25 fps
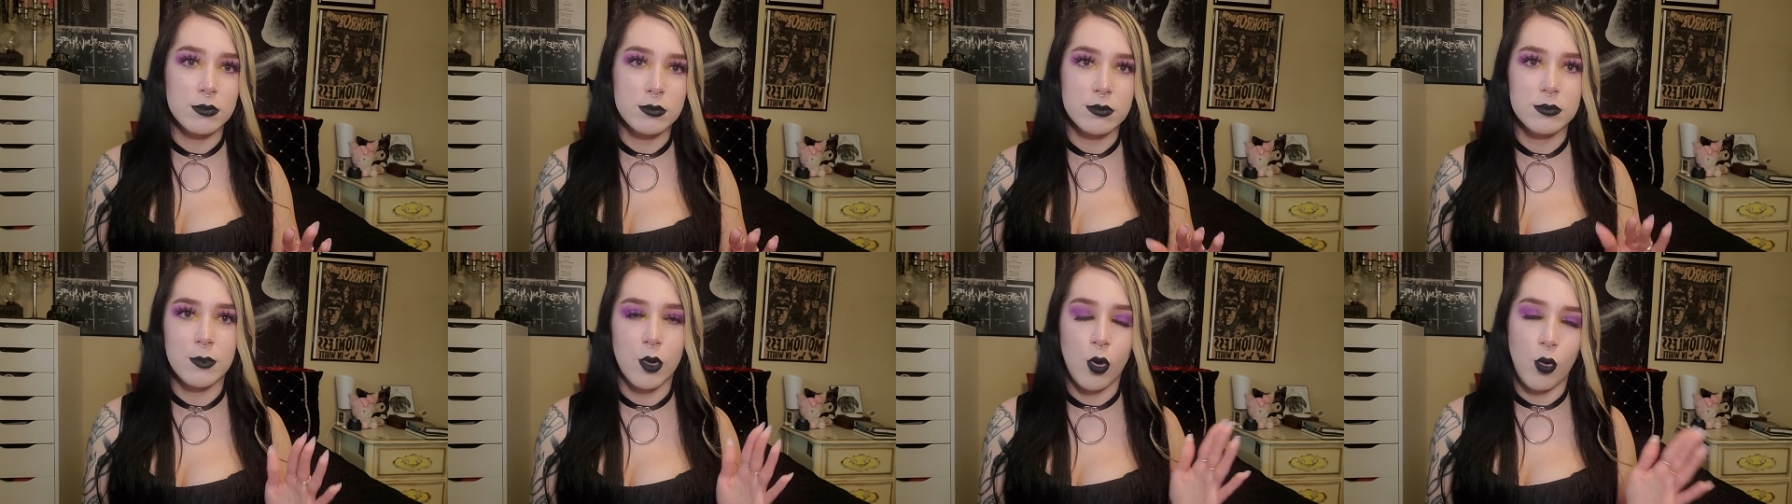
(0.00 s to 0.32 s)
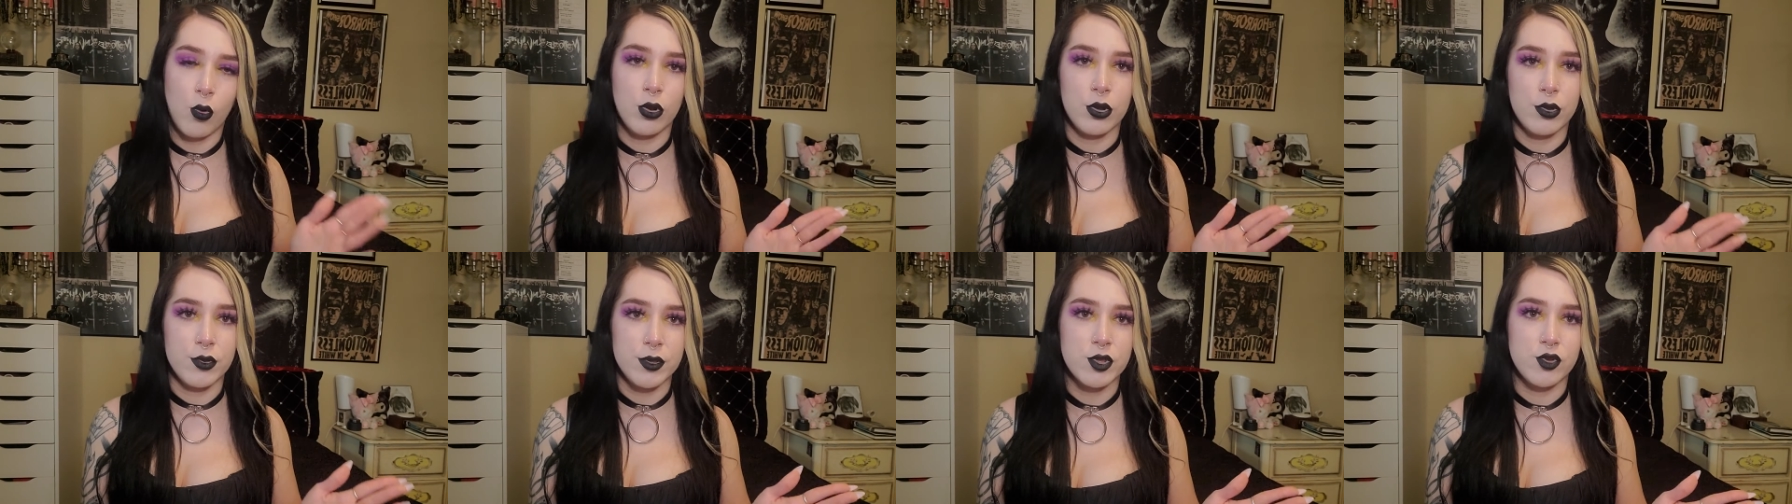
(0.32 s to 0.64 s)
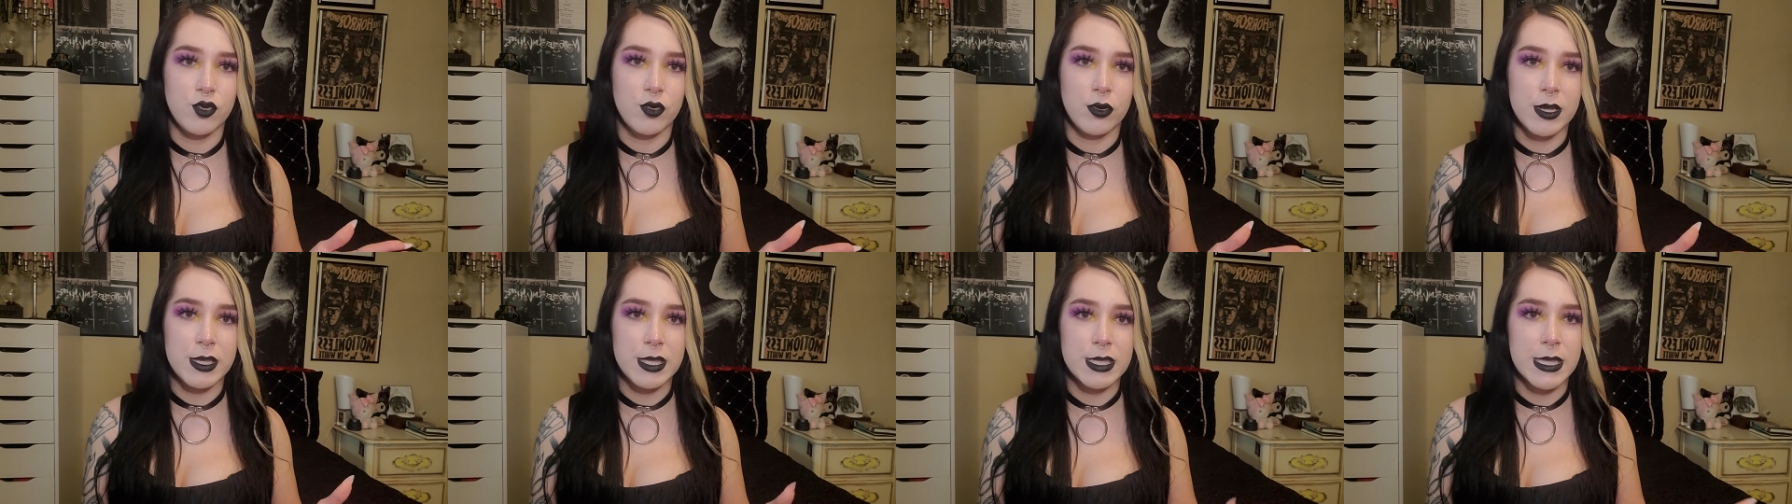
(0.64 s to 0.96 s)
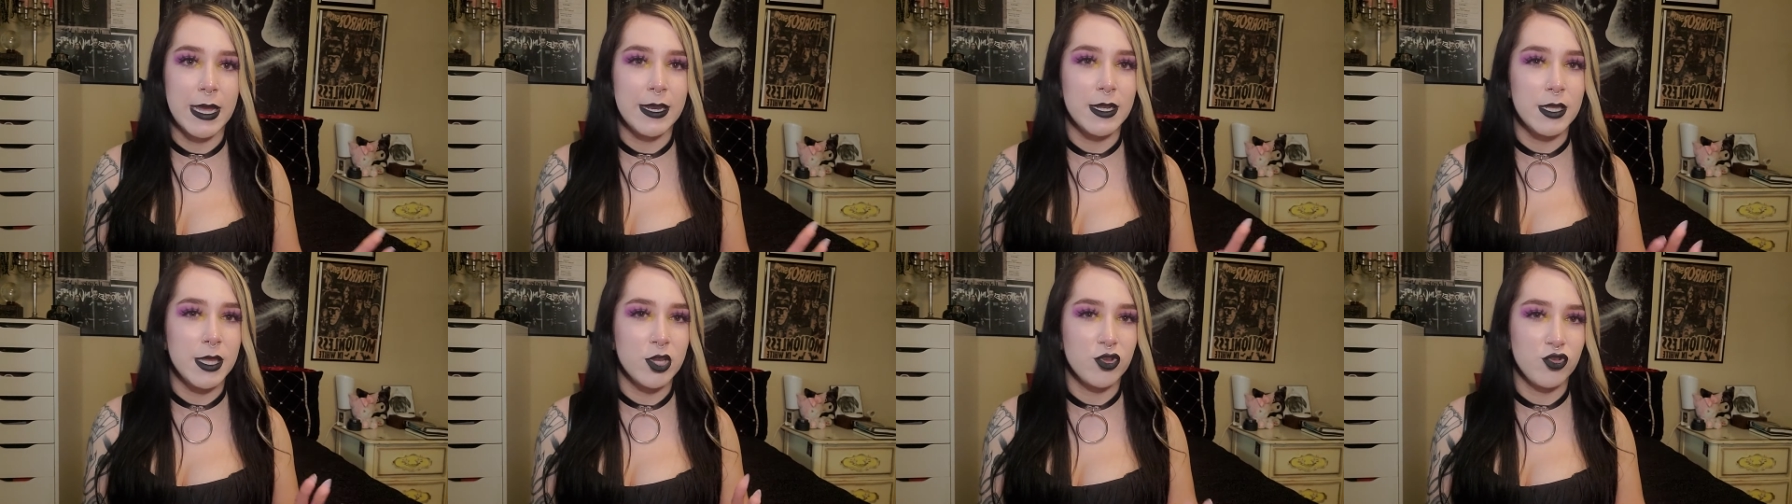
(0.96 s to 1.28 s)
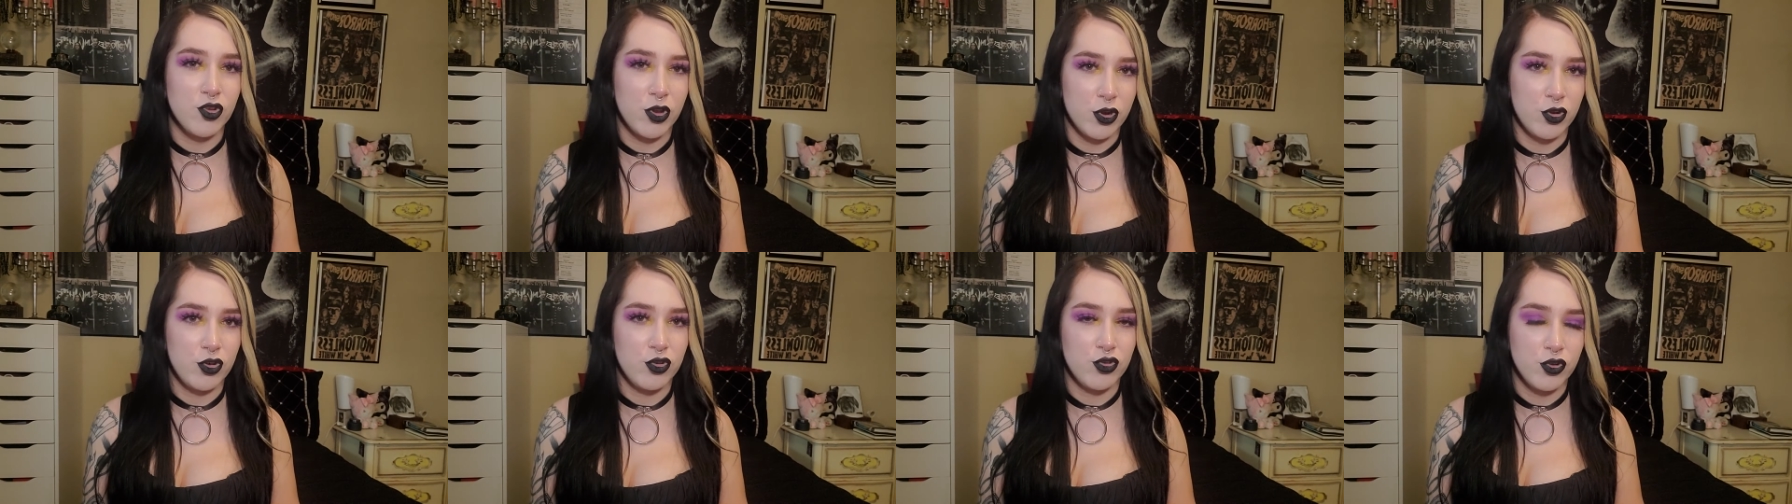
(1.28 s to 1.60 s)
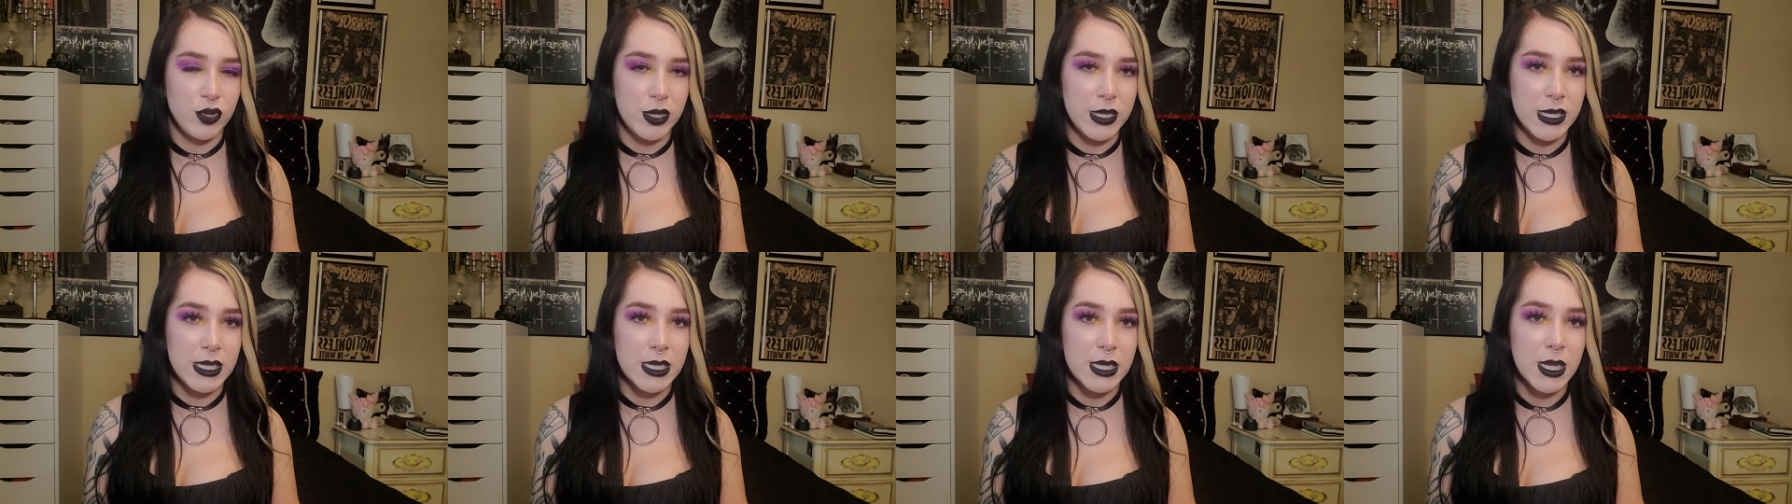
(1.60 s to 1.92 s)
horror stories, kind of like Trick 'r
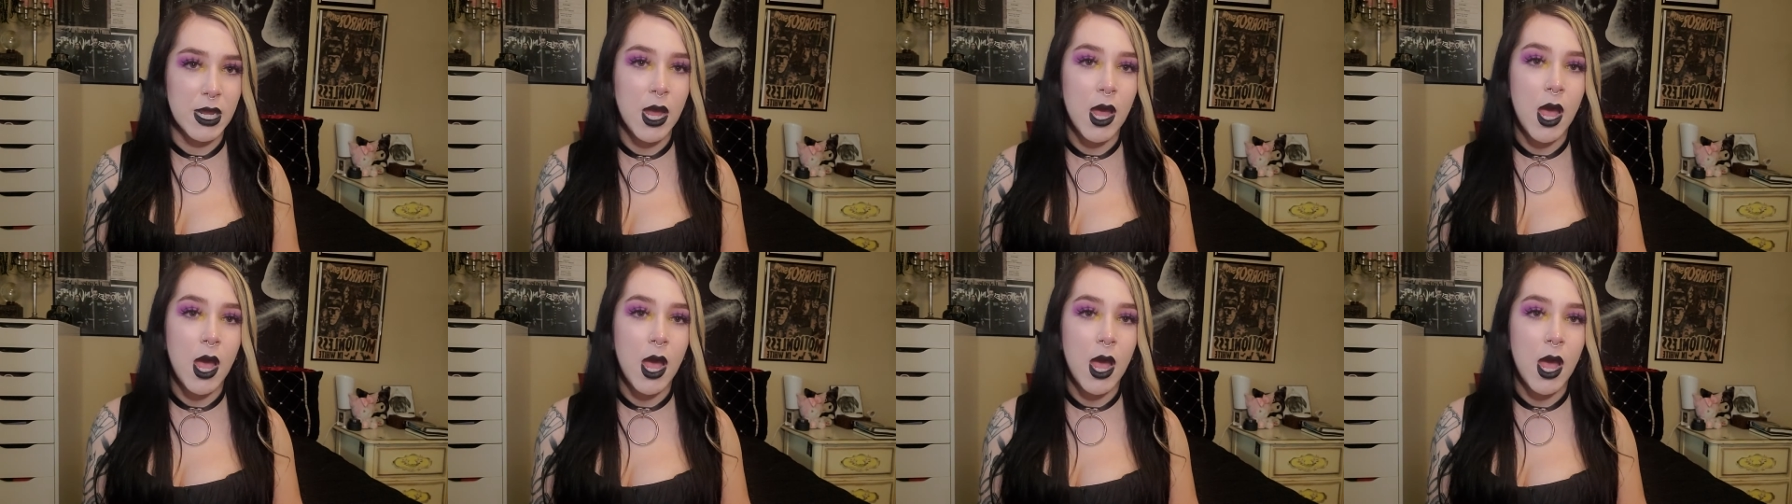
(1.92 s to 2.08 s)
Treat